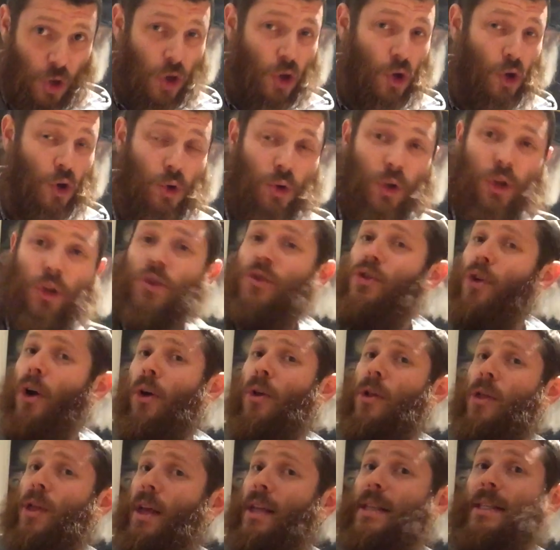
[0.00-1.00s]
who control
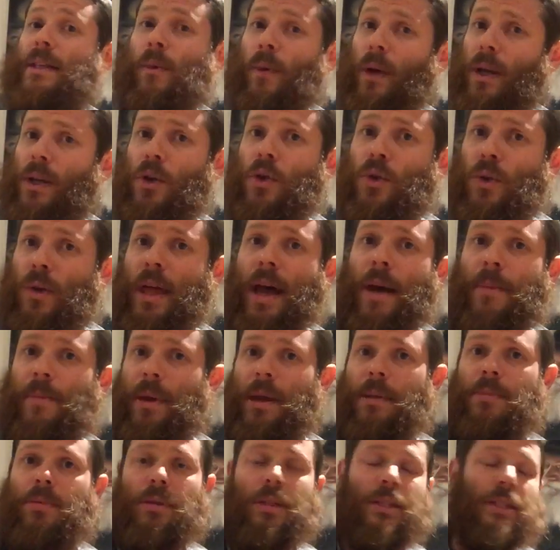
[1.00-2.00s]
things. I wonder who that
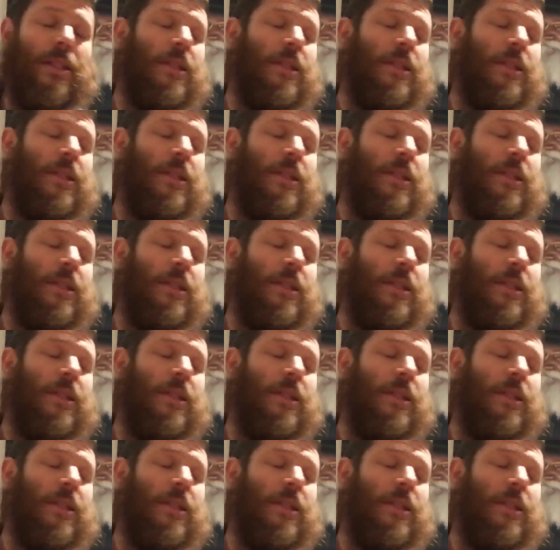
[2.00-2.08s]
people